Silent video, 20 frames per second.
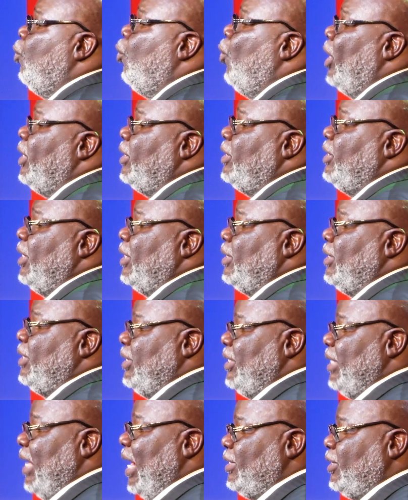what
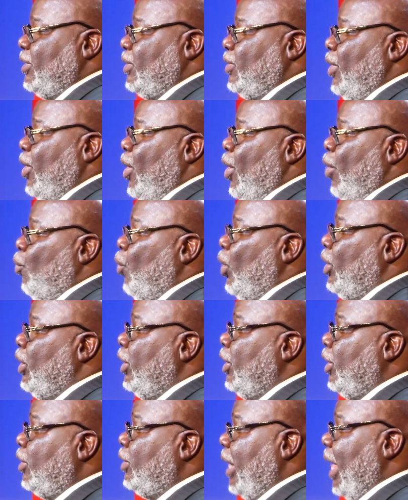success would
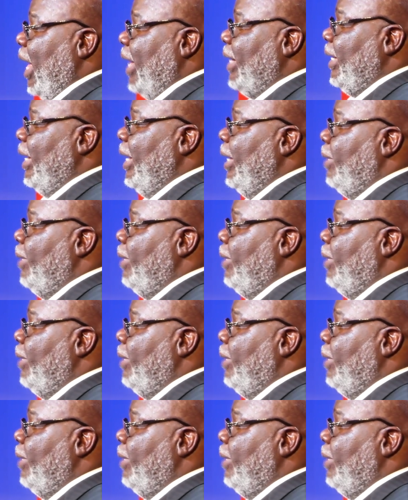look like in